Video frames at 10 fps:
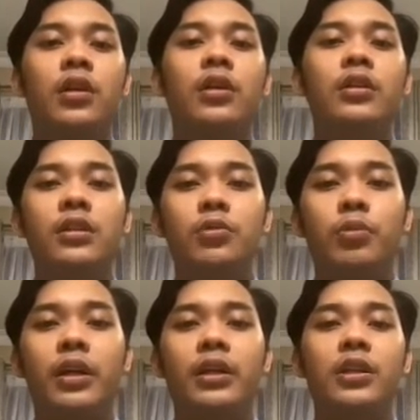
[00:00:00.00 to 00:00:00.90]
This is
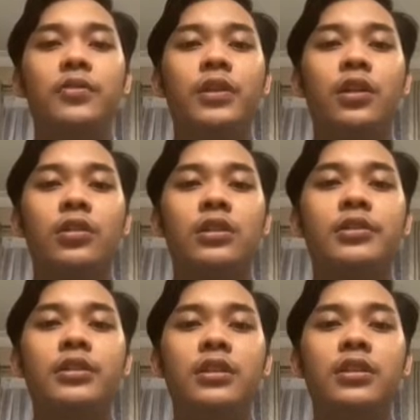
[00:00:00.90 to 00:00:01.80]
why giving a
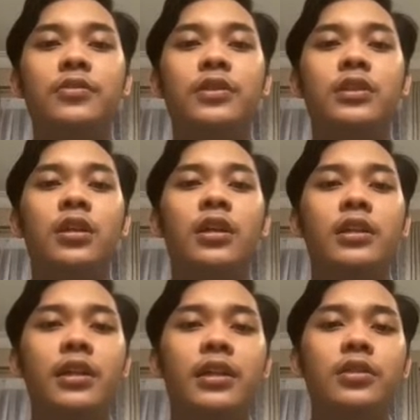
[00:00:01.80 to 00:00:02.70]
consultancy service
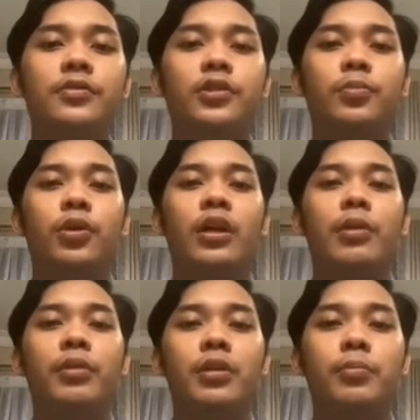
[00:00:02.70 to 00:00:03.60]
is ideal for small
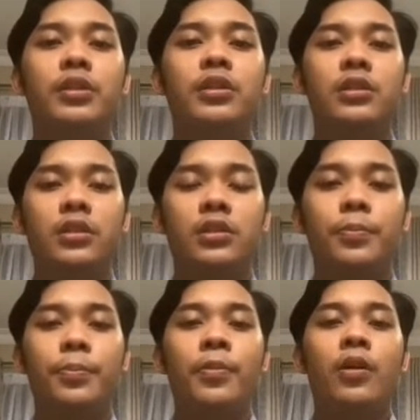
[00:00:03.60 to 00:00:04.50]
and medium businesses.
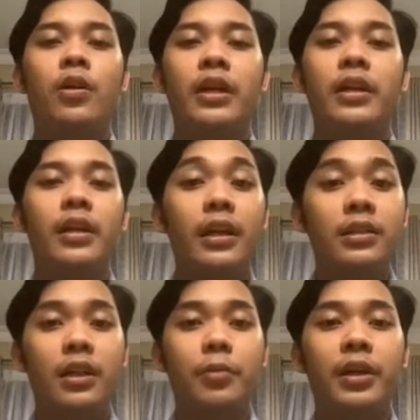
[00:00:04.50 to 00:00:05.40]
Okay, the
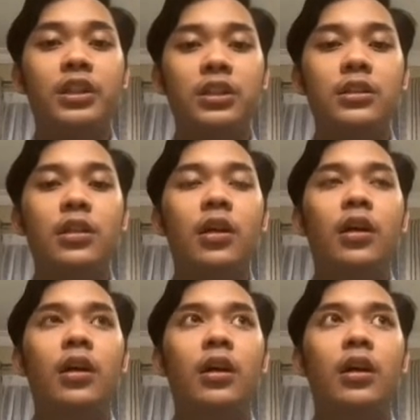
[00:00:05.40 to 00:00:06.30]
next recommendation
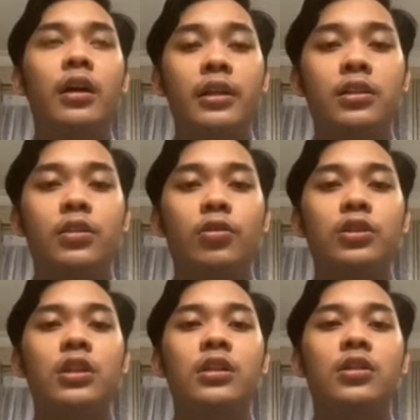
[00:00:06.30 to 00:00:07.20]
is
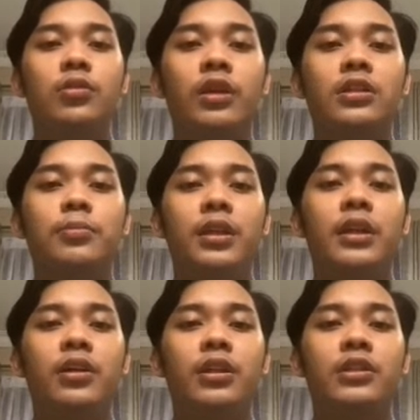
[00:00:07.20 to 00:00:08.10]
OSHA to examine
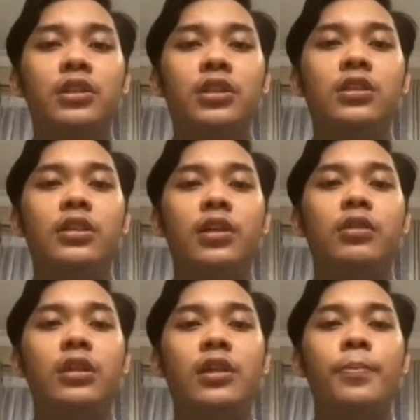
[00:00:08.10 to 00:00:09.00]
organization
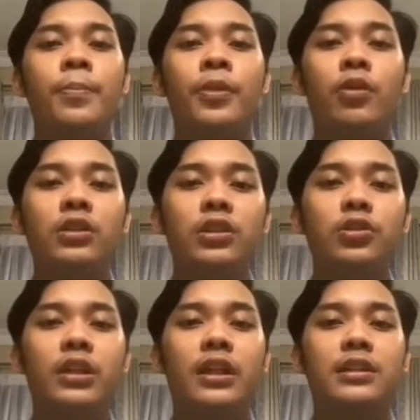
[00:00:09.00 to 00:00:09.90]
regularly. OSHA
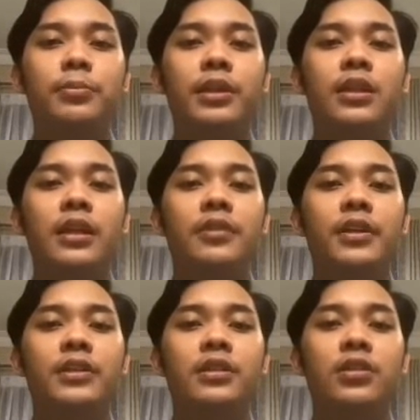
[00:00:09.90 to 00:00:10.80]
should examine any
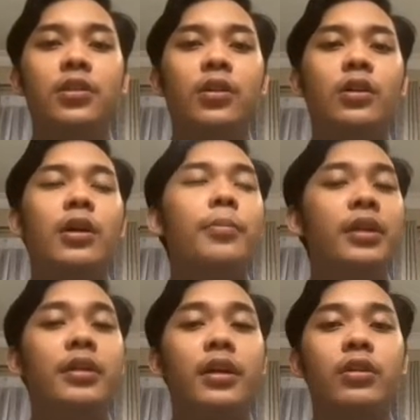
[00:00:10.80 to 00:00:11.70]
factories or
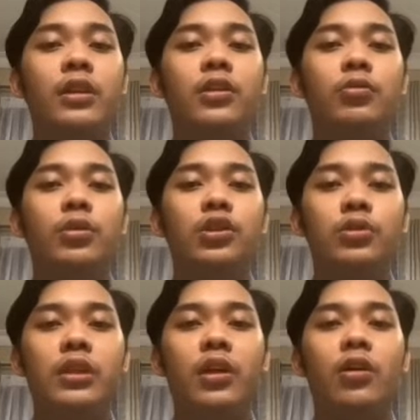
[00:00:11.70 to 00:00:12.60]
company regularly to
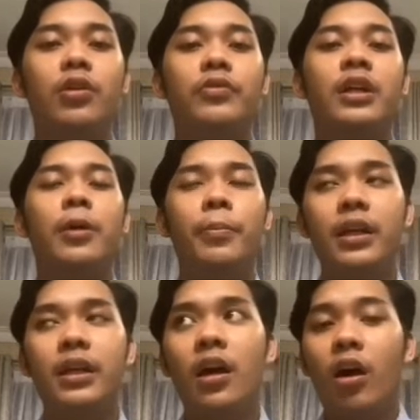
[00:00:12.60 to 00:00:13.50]
ensure that all of the
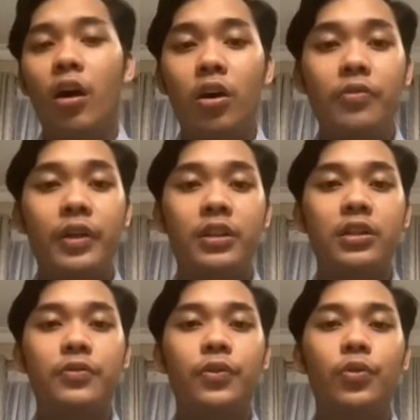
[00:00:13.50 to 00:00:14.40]
company or
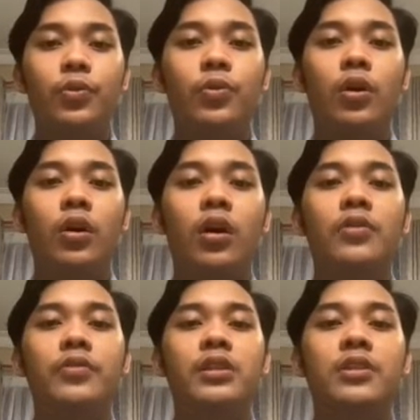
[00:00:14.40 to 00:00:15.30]
factories follow all
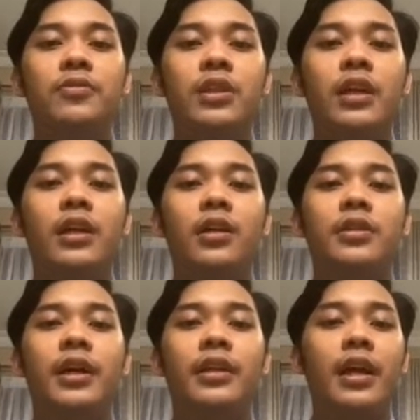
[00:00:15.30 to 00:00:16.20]
of the Safety and Health
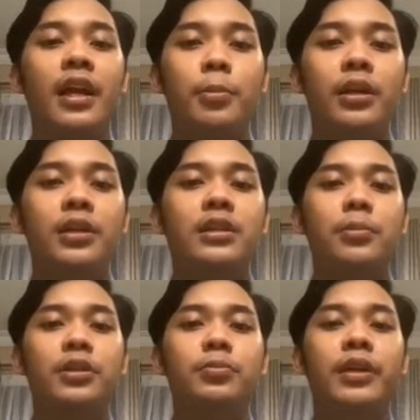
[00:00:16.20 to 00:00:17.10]
Act that have been
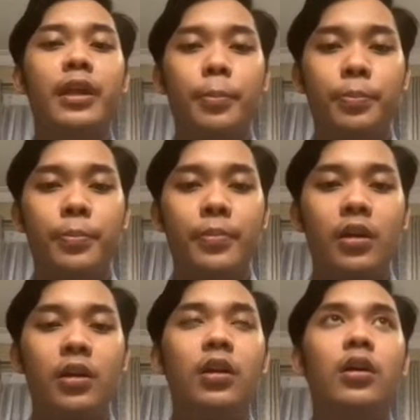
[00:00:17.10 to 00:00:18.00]
established by them.
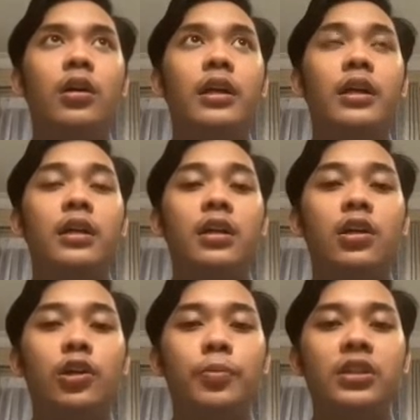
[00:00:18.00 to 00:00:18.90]
Okay,
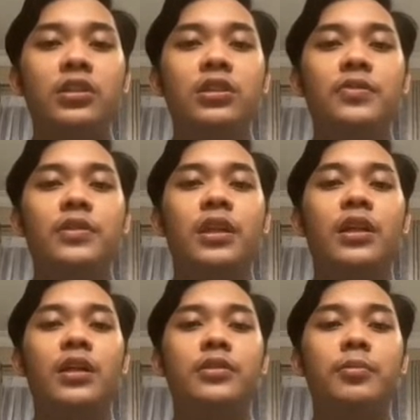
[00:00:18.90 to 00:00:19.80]
Occupational Safety and
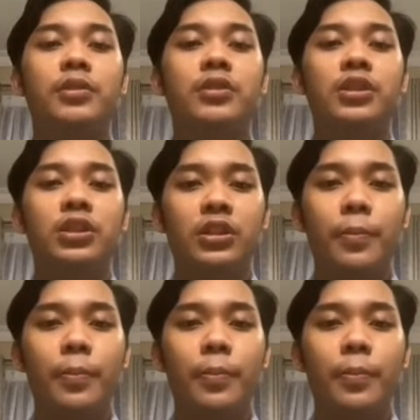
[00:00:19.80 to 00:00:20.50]
Health Administration